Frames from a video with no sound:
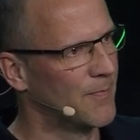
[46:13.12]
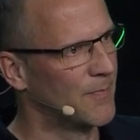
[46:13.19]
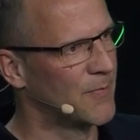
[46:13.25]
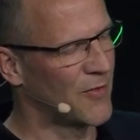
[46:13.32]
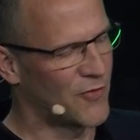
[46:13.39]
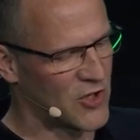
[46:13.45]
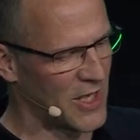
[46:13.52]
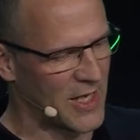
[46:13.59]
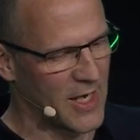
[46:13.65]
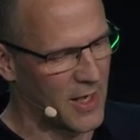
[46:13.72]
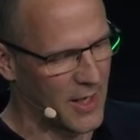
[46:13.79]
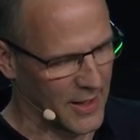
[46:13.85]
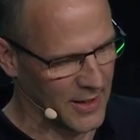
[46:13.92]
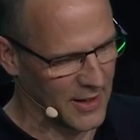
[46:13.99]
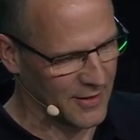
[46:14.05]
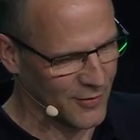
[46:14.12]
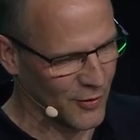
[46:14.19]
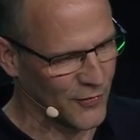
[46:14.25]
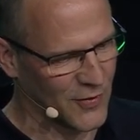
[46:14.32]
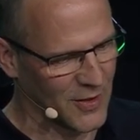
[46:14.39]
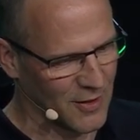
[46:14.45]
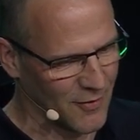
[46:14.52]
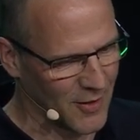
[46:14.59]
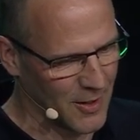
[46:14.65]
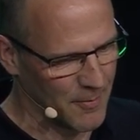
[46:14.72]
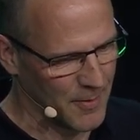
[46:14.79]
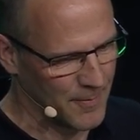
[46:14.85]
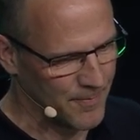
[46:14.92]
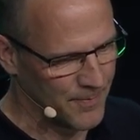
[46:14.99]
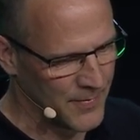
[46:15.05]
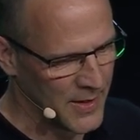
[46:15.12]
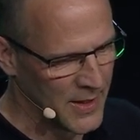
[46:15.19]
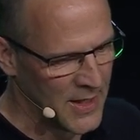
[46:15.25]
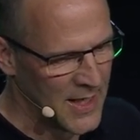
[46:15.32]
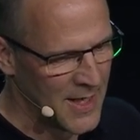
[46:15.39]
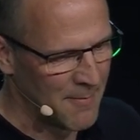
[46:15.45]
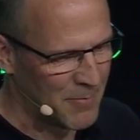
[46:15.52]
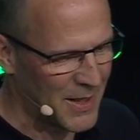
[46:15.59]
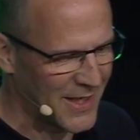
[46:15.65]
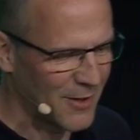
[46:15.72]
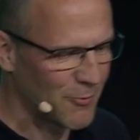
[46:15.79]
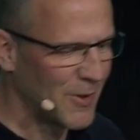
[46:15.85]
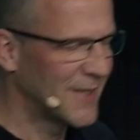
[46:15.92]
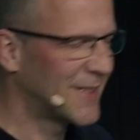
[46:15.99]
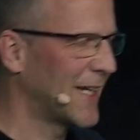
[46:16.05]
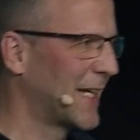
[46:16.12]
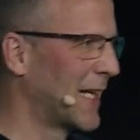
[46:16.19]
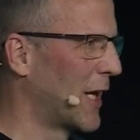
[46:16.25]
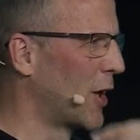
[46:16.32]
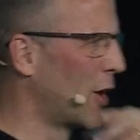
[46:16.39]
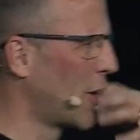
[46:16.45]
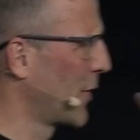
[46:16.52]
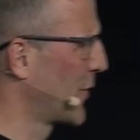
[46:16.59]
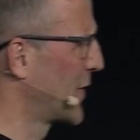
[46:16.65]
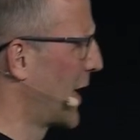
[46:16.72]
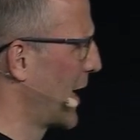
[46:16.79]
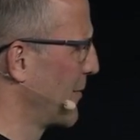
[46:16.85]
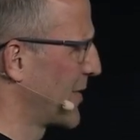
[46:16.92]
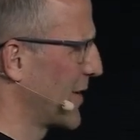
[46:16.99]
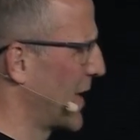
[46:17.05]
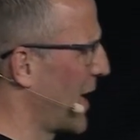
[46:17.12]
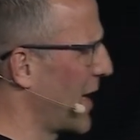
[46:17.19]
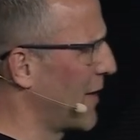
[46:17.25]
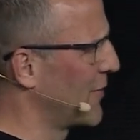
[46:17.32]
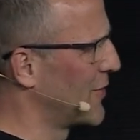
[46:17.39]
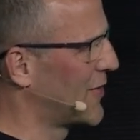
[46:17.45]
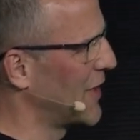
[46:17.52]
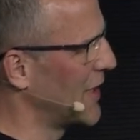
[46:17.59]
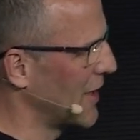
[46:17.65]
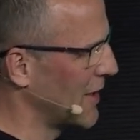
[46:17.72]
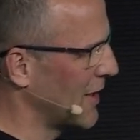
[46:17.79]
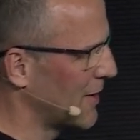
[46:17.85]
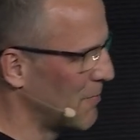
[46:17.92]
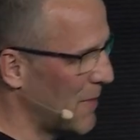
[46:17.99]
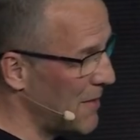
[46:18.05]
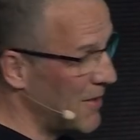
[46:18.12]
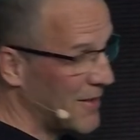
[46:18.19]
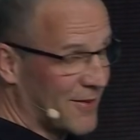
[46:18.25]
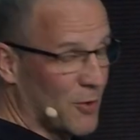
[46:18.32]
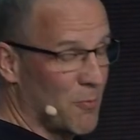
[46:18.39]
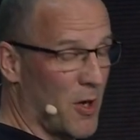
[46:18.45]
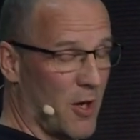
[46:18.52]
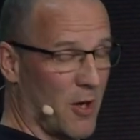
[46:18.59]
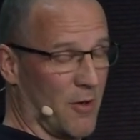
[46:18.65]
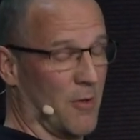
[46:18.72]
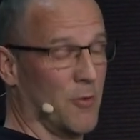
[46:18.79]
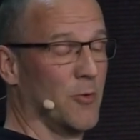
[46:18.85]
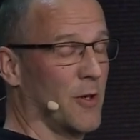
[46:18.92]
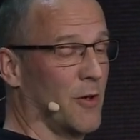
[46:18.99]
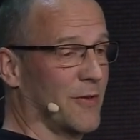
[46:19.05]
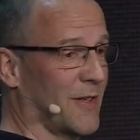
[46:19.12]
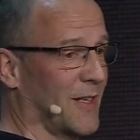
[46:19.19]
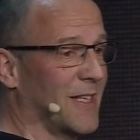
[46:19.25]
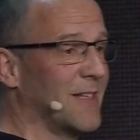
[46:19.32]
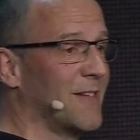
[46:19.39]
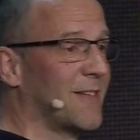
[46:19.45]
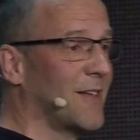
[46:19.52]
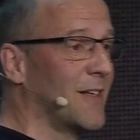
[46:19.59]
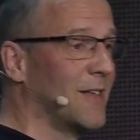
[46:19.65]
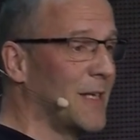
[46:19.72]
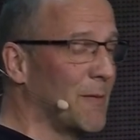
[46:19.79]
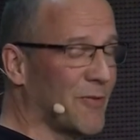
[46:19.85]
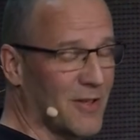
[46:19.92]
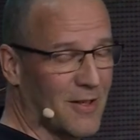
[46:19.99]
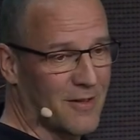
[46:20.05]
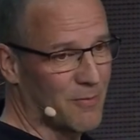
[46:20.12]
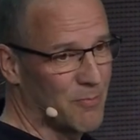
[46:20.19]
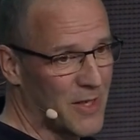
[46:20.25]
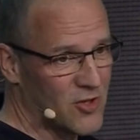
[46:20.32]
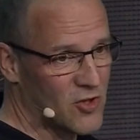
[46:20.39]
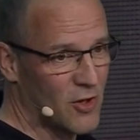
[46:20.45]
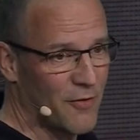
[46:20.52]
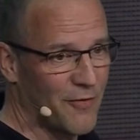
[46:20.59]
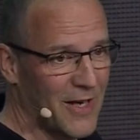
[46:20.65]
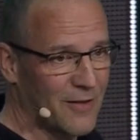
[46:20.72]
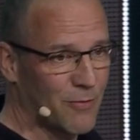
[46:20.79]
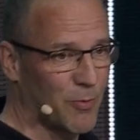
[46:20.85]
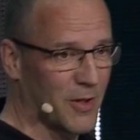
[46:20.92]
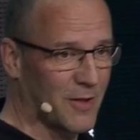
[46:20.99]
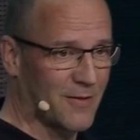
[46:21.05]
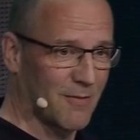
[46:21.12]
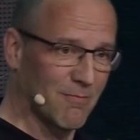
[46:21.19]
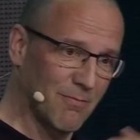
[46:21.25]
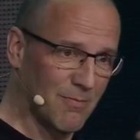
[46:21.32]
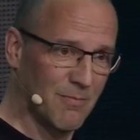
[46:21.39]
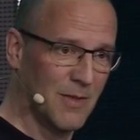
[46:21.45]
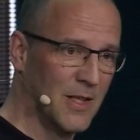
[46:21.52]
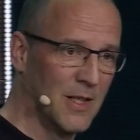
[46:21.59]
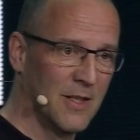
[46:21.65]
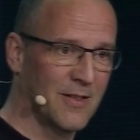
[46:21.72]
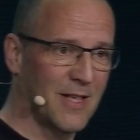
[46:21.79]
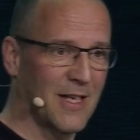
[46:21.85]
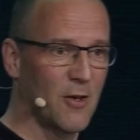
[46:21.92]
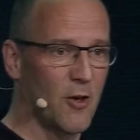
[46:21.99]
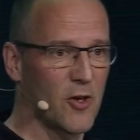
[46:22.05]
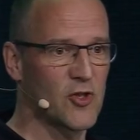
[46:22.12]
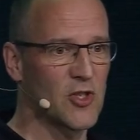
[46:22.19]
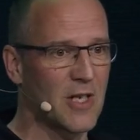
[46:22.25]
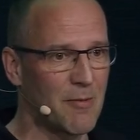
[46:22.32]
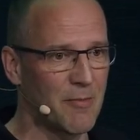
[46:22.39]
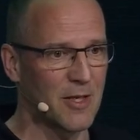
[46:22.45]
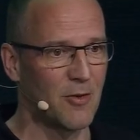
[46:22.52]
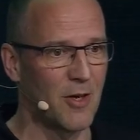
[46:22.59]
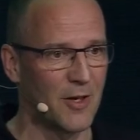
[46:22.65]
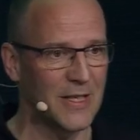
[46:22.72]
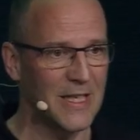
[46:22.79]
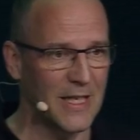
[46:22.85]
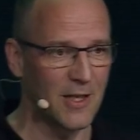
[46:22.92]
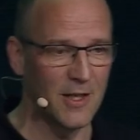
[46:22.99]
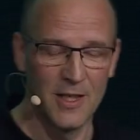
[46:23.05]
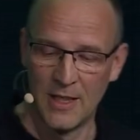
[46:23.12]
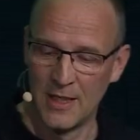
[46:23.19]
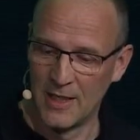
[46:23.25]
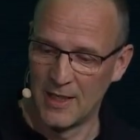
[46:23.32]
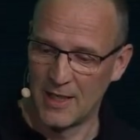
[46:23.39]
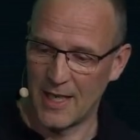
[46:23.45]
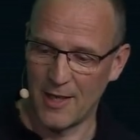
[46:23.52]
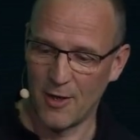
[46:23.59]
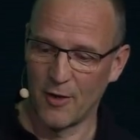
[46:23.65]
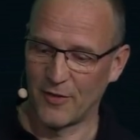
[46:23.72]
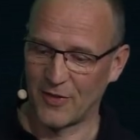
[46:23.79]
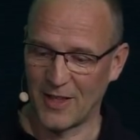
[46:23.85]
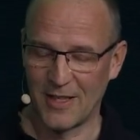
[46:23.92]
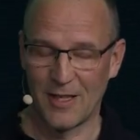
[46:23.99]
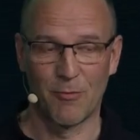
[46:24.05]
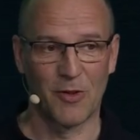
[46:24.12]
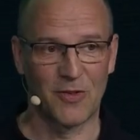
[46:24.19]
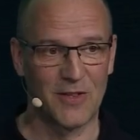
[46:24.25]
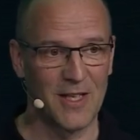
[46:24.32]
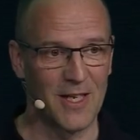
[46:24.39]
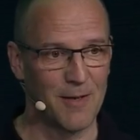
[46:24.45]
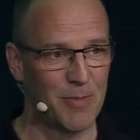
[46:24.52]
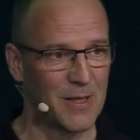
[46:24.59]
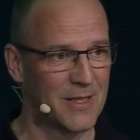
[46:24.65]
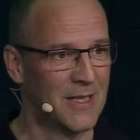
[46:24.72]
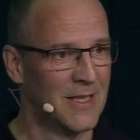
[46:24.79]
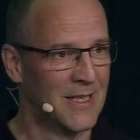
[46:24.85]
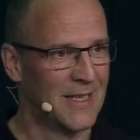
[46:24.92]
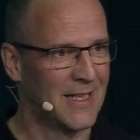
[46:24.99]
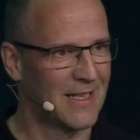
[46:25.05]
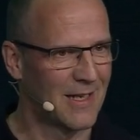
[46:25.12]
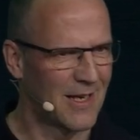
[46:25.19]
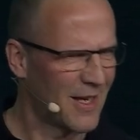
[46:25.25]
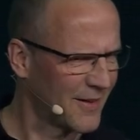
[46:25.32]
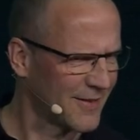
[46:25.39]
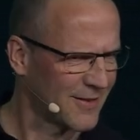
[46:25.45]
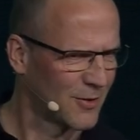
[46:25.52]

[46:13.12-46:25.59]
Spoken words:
with Gen AI and software development. But it will take a lot of time, and I haven't seen it yet. Maybe it's tomorrow, who knows? I didn't see DeepSeek's mixture of experts technology coming around either, and all of a sudden it was there. But in the last